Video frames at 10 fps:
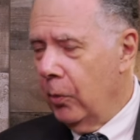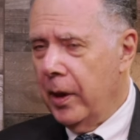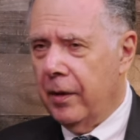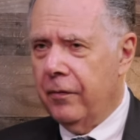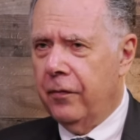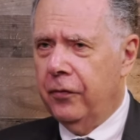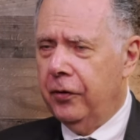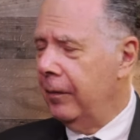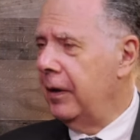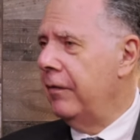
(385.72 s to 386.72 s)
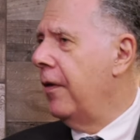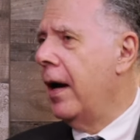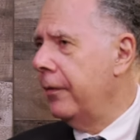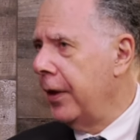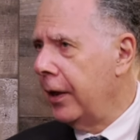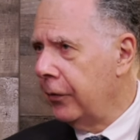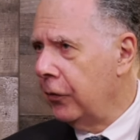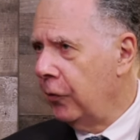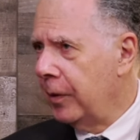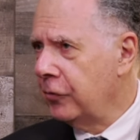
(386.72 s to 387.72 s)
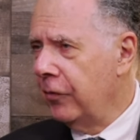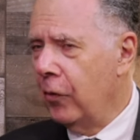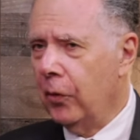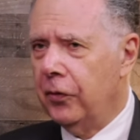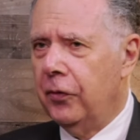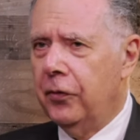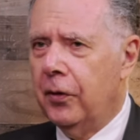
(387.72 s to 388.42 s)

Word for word: We have 75,000 special forces.